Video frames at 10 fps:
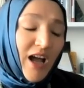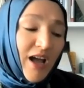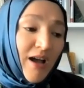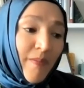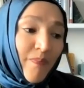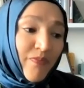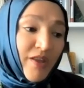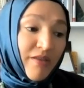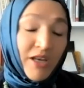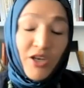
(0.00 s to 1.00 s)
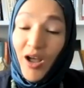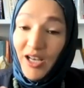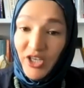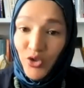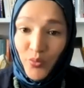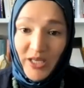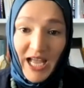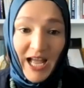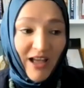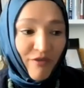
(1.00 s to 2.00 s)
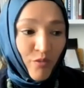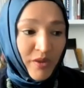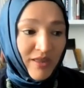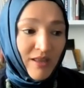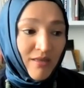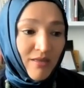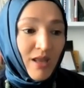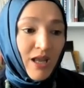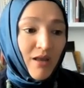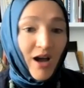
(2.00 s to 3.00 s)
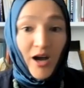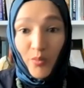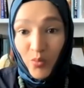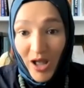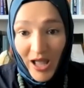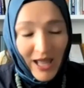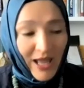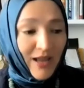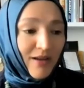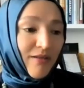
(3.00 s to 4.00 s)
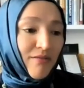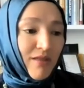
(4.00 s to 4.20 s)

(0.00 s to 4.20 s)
the knowledge we have within our work,